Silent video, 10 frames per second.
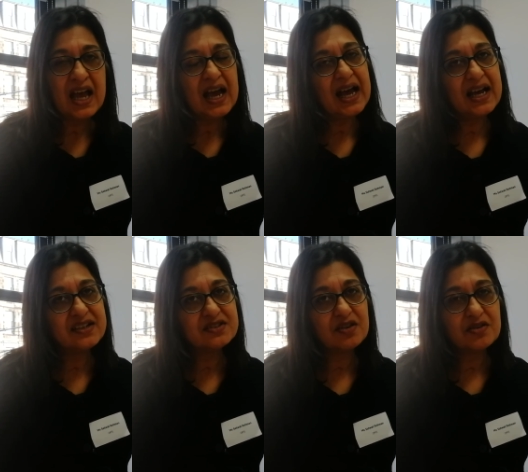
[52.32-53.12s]

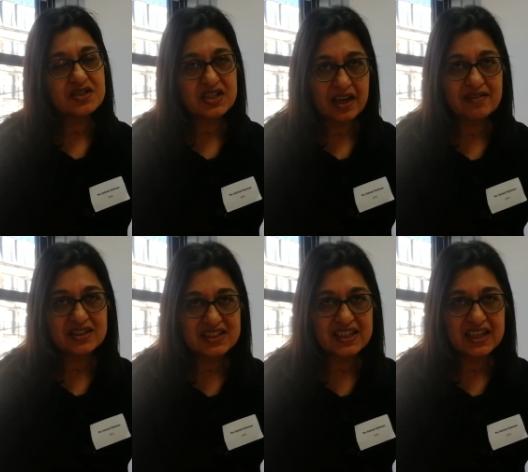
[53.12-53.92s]
and
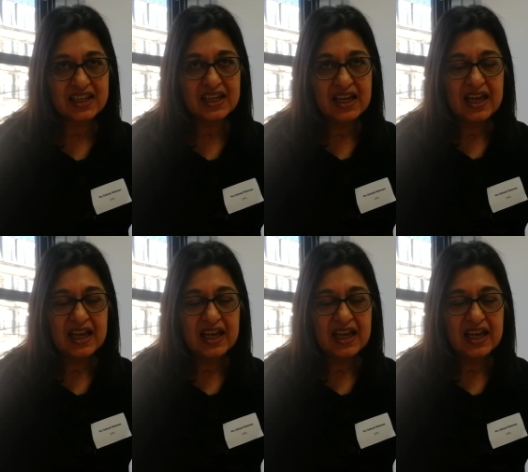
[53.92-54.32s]
austerity